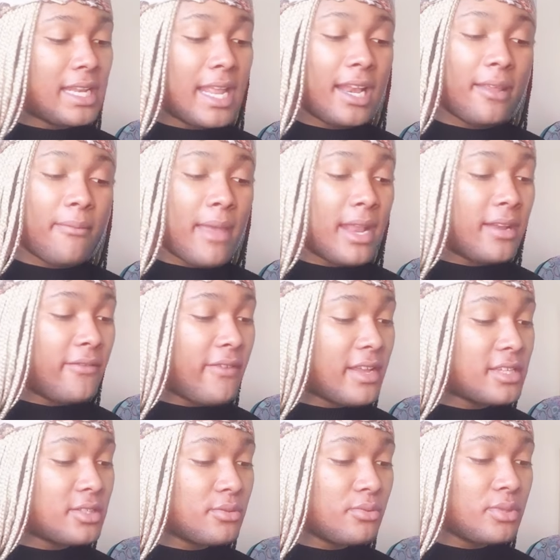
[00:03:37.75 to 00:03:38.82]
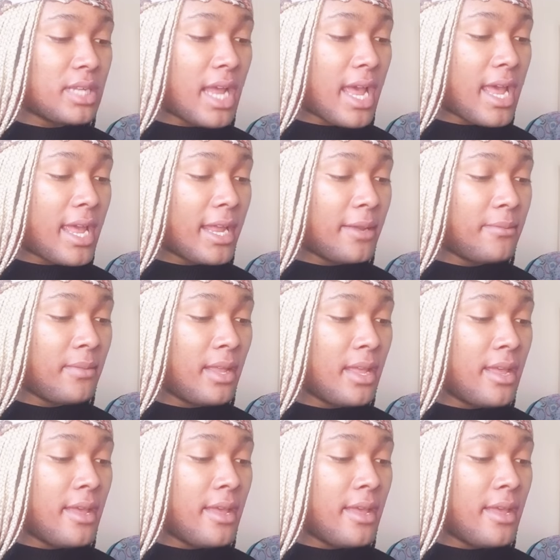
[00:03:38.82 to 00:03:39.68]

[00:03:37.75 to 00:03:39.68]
Let it manifest through time.